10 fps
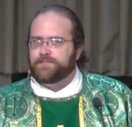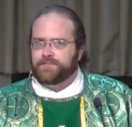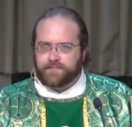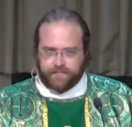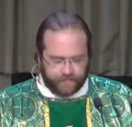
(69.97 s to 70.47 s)

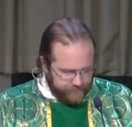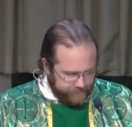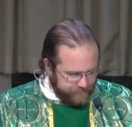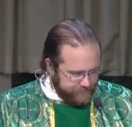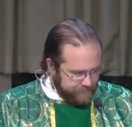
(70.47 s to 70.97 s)

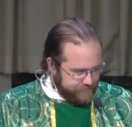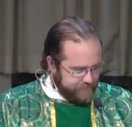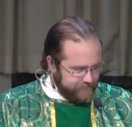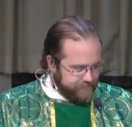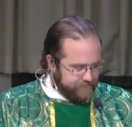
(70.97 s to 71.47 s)

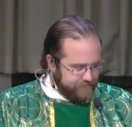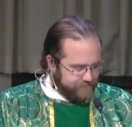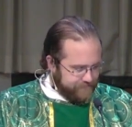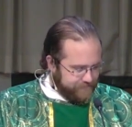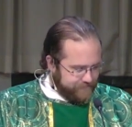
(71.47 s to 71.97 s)

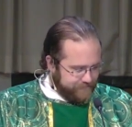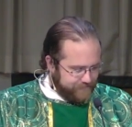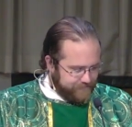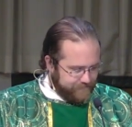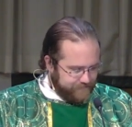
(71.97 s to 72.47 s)

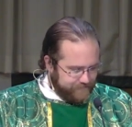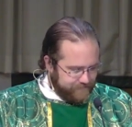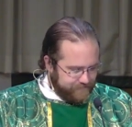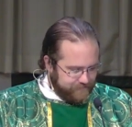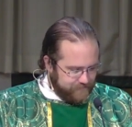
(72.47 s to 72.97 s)

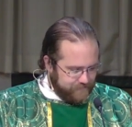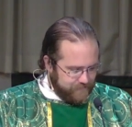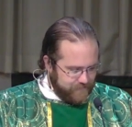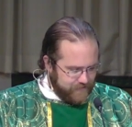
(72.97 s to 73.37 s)
Nobody speaks.